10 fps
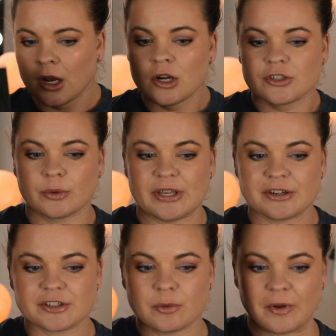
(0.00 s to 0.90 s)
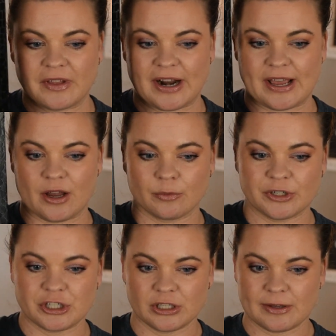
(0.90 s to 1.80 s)
So here's the one that I
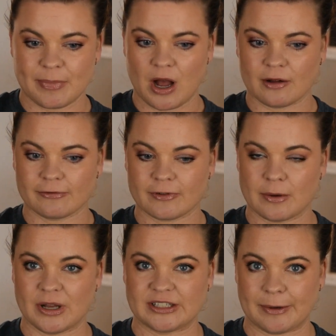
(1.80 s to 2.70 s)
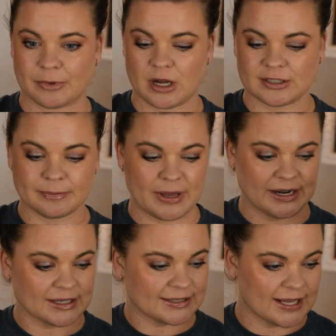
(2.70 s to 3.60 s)
originally bought from Adept
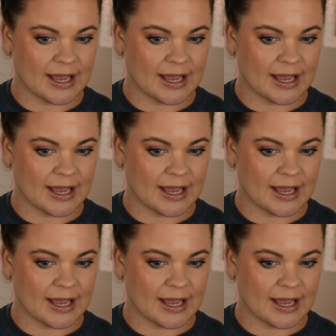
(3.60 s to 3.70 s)
Cosmetics,